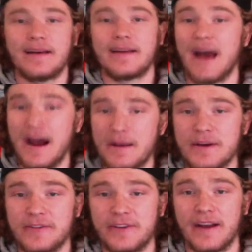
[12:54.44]
Not a
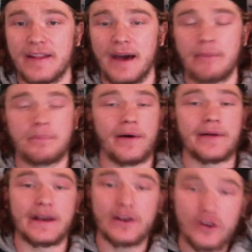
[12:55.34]
big fan of that, but
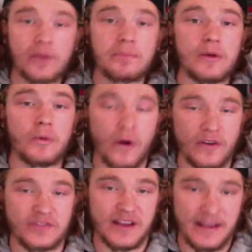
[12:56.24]
it could be
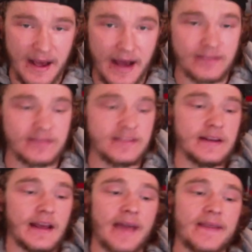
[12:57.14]
worse, I guess.
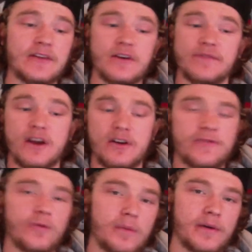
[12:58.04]
And then you have Derek
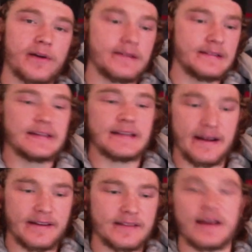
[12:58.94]
Forbert,
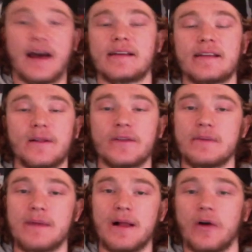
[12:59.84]
yikes, and Dylan
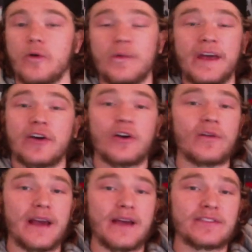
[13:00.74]
DeMello, who they
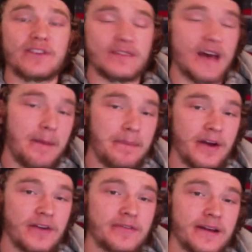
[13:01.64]
currently have as their top
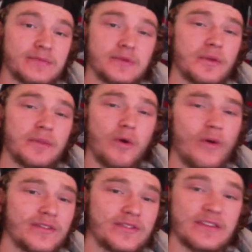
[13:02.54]
pair defenseman with
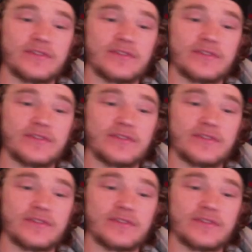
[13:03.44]
Morrissey.